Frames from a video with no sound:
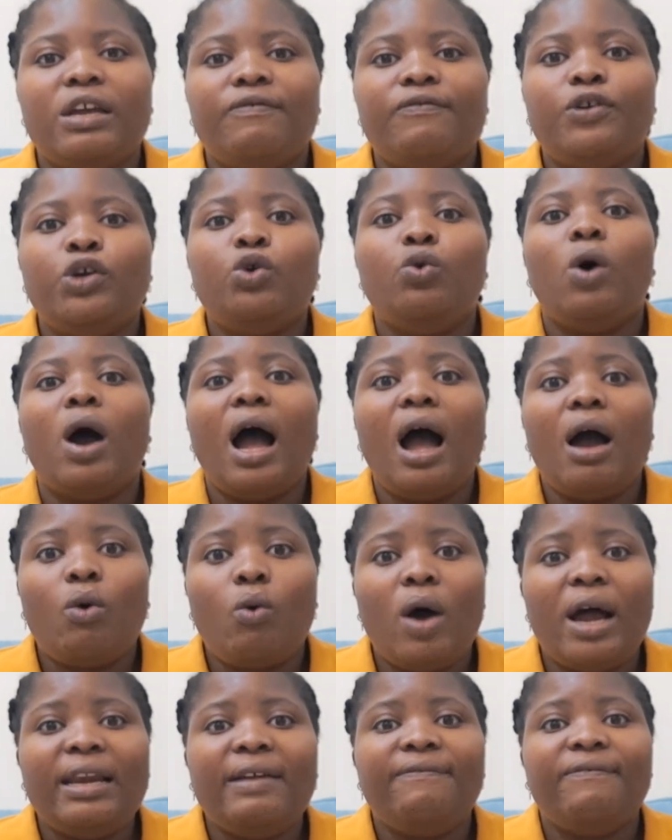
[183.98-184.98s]
if you are
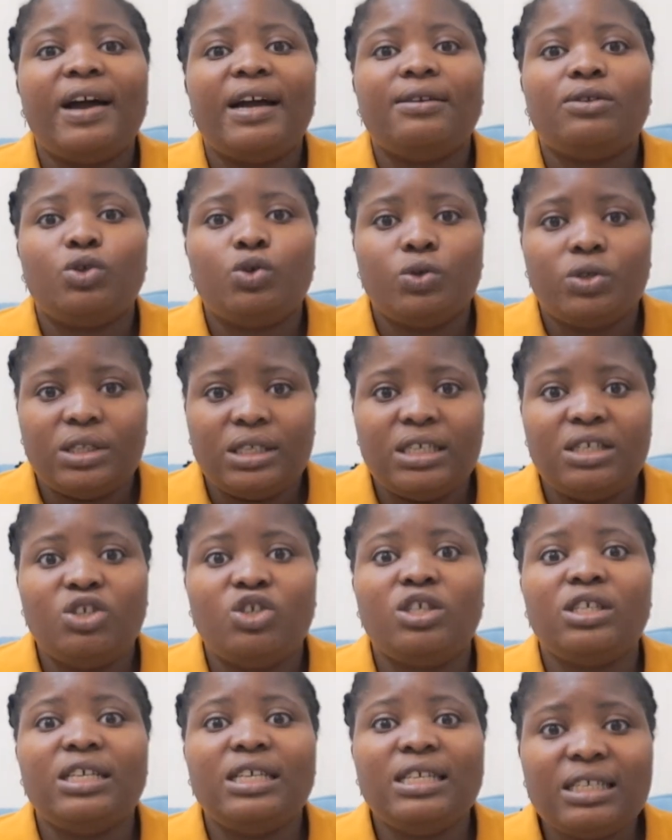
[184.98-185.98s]
qualified to
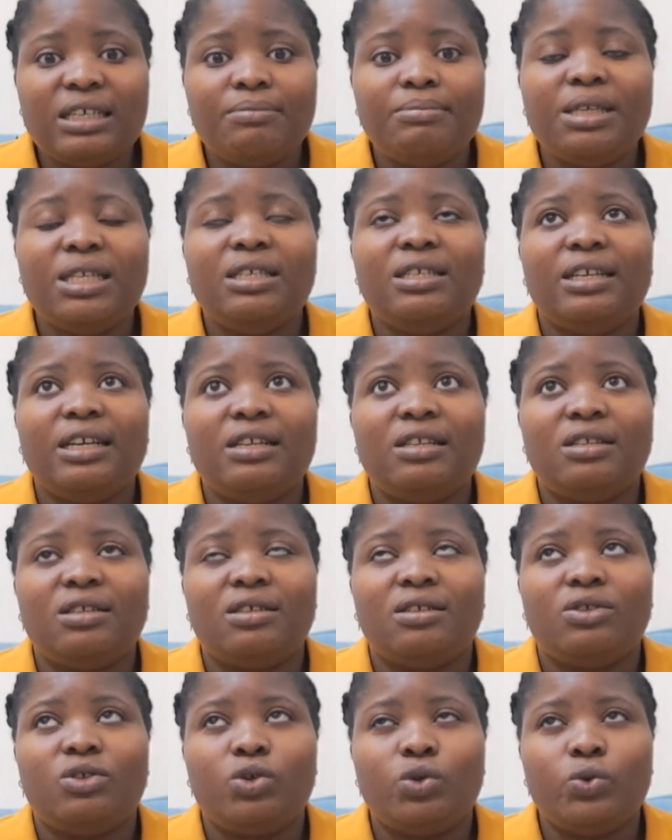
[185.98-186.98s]
teach
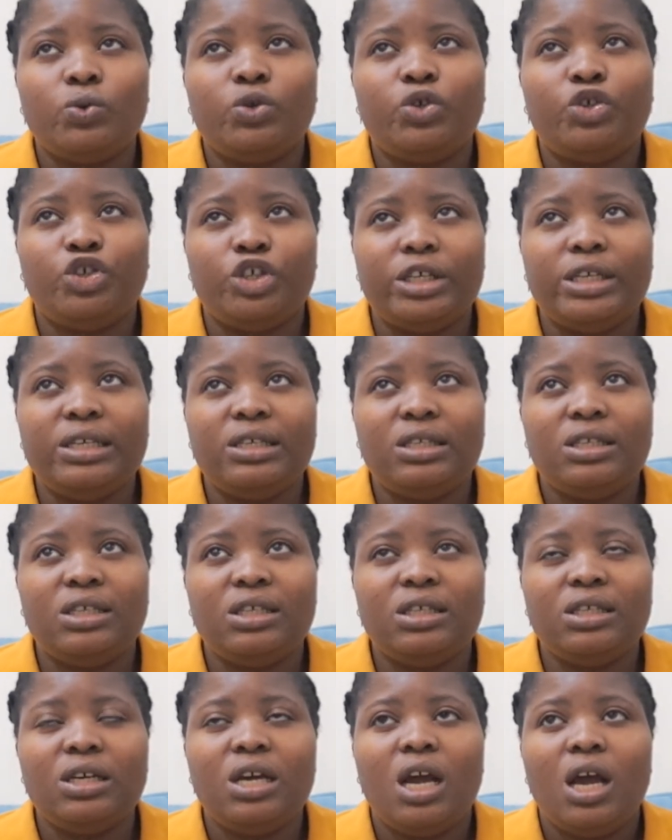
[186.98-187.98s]
intermediate to
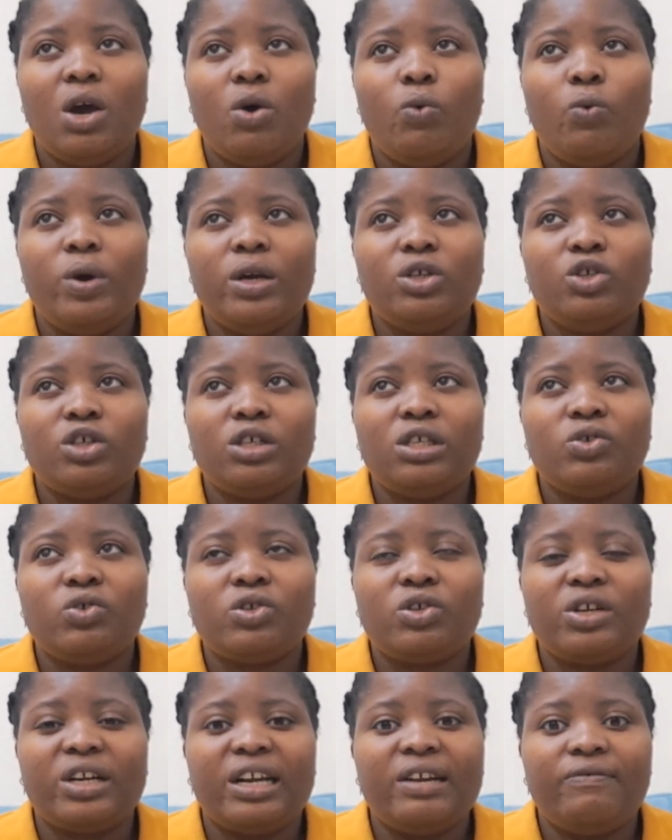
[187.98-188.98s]
GET, which is
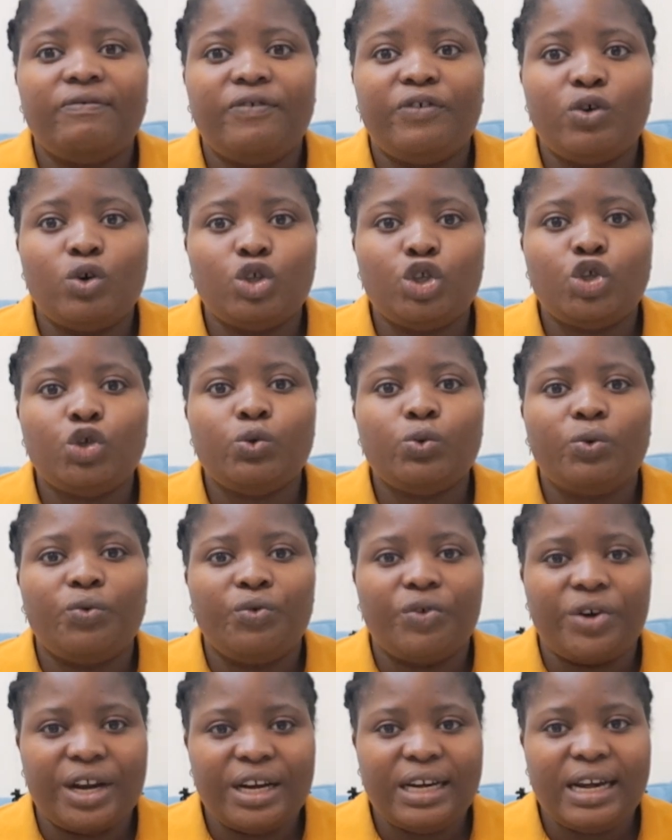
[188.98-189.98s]
grade 4 to
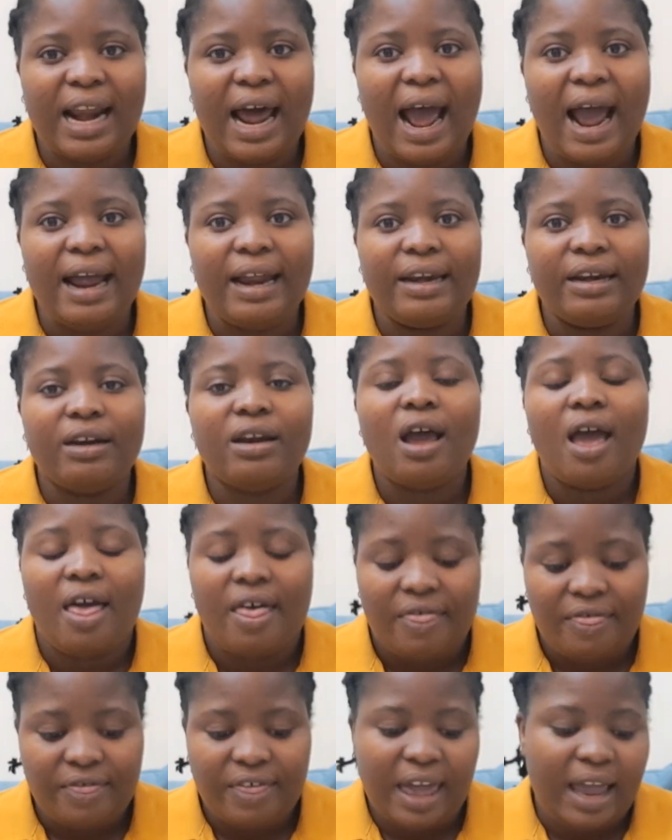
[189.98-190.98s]
grade 9,
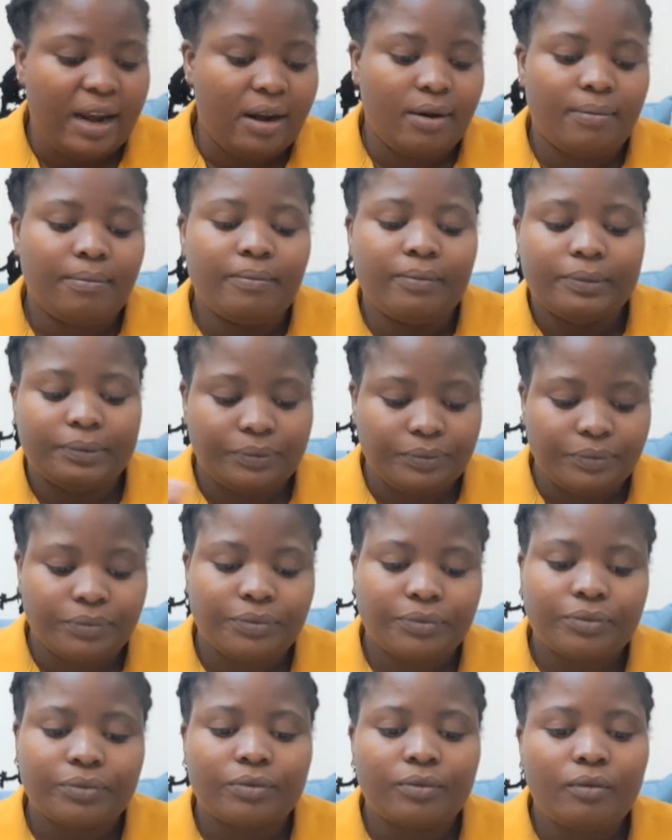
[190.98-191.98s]
then
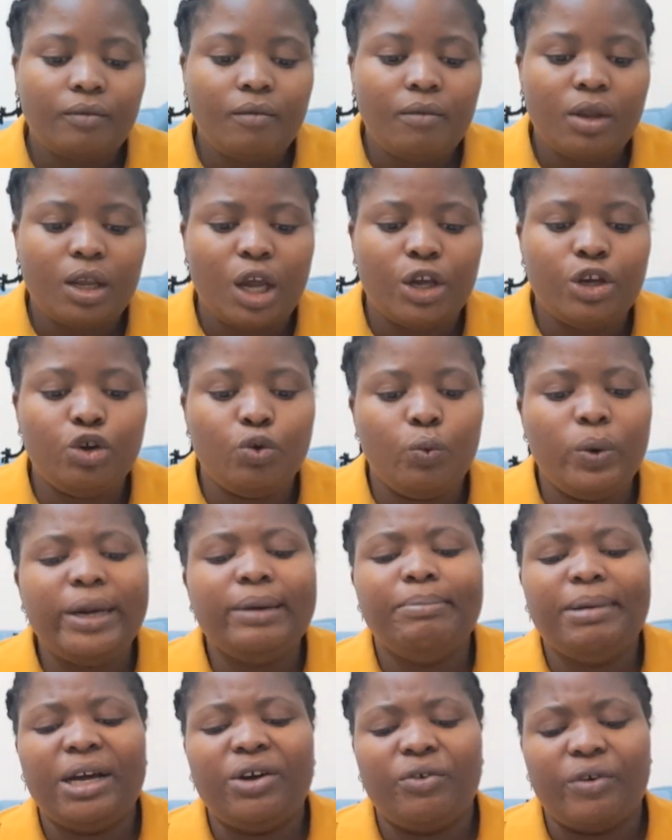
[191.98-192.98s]
you will
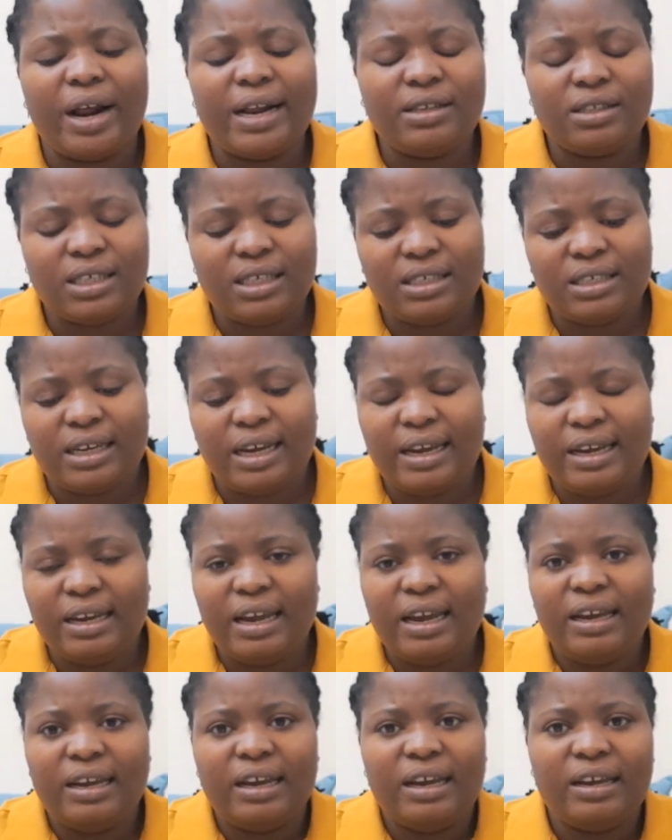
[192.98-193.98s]
be granted
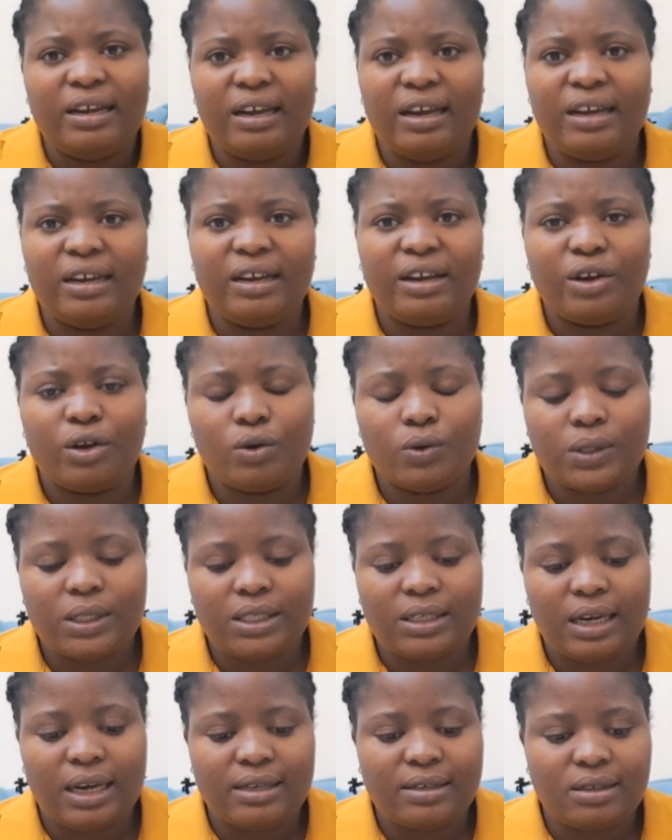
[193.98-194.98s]
a
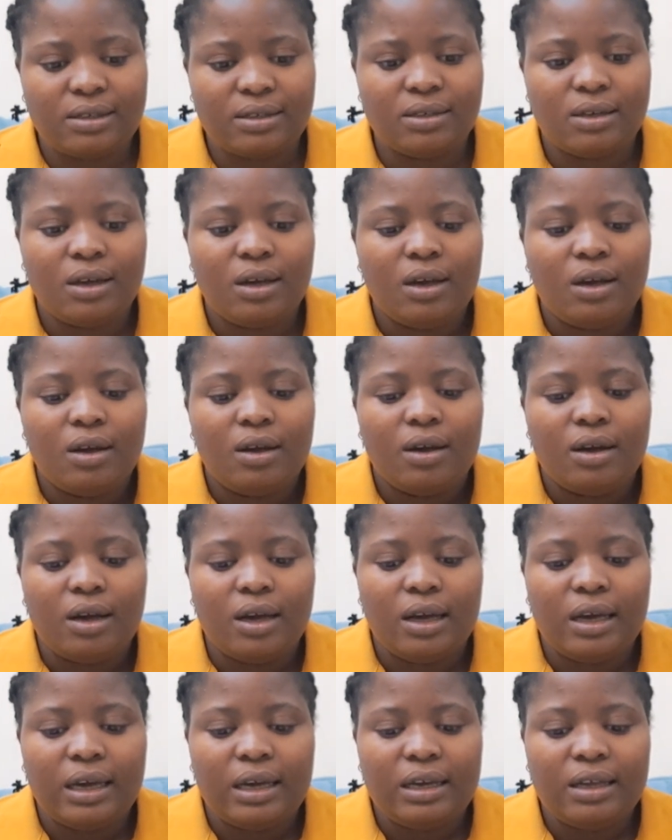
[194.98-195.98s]
QTS
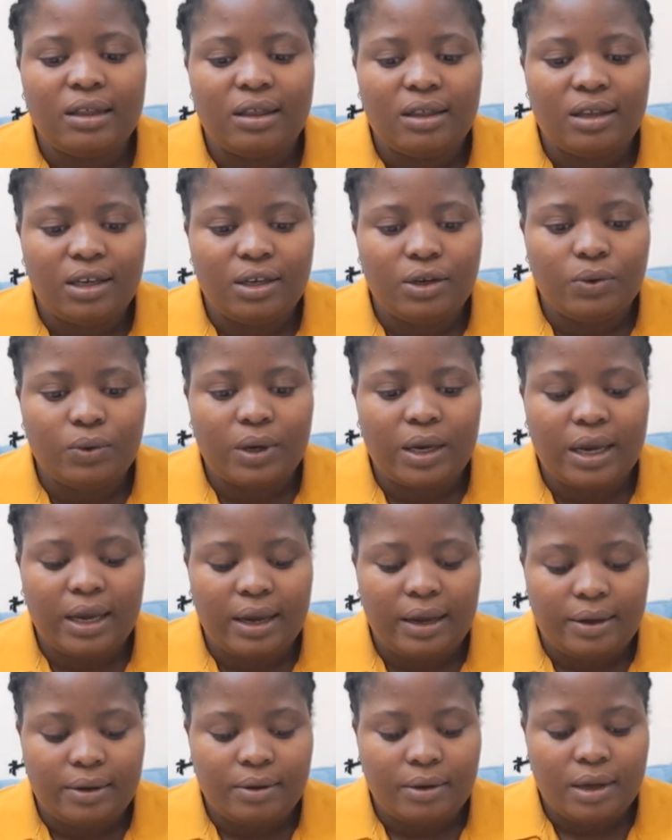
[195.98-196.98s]
in the
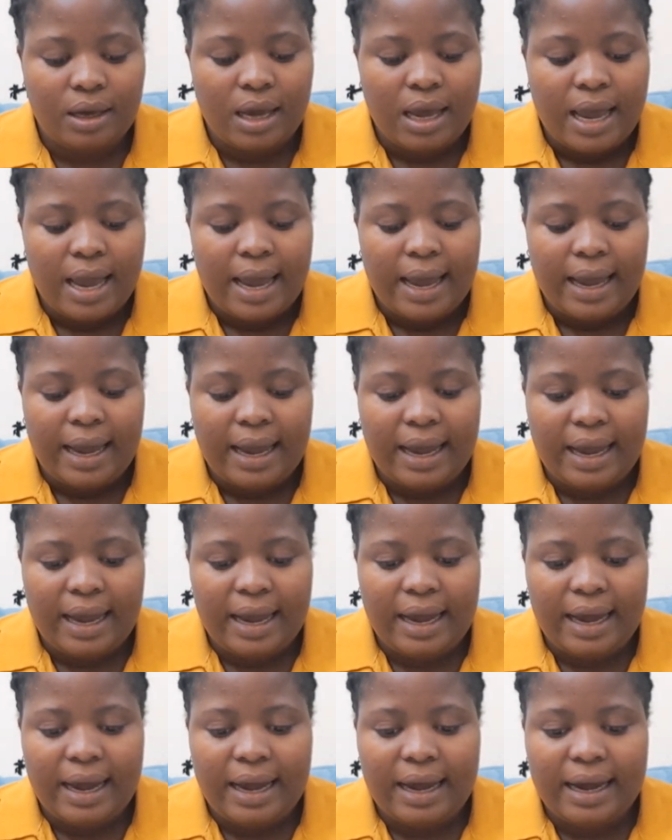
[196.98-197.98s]
UK.
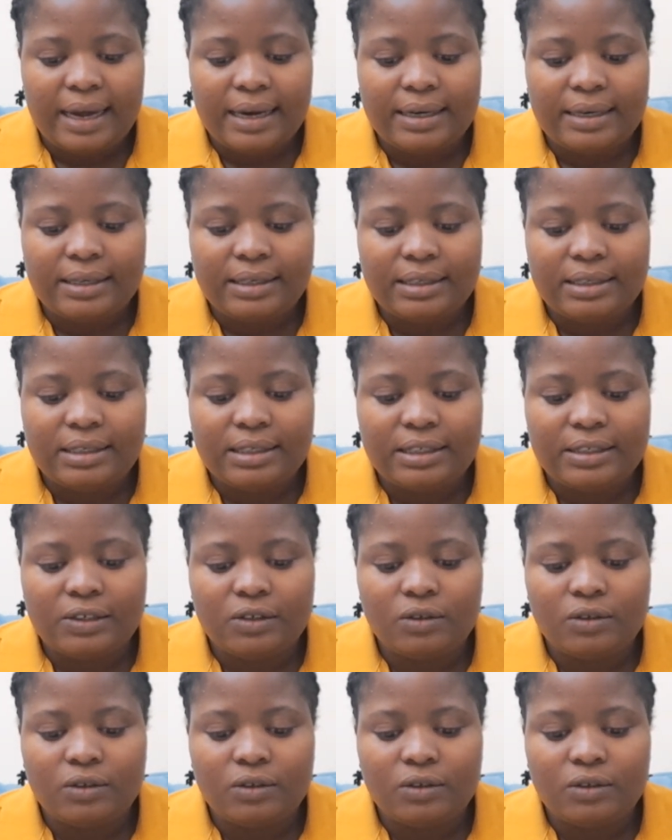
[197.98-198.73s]
And